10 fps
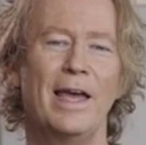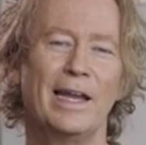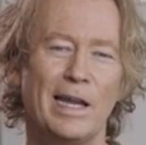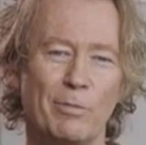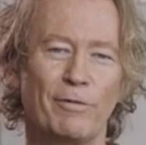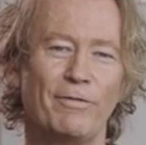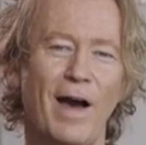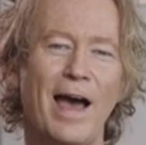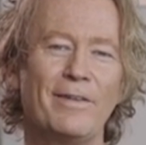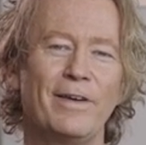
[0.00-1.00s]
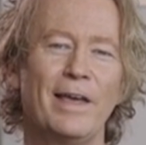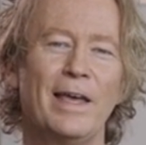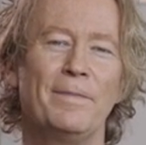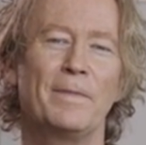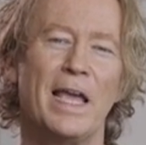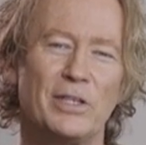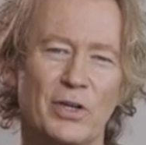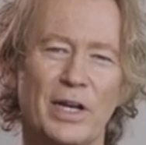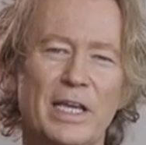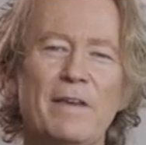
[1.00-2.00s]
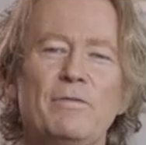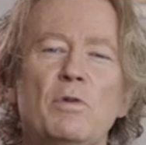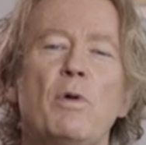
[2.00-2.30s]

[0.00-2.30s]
And number five, it's going to give you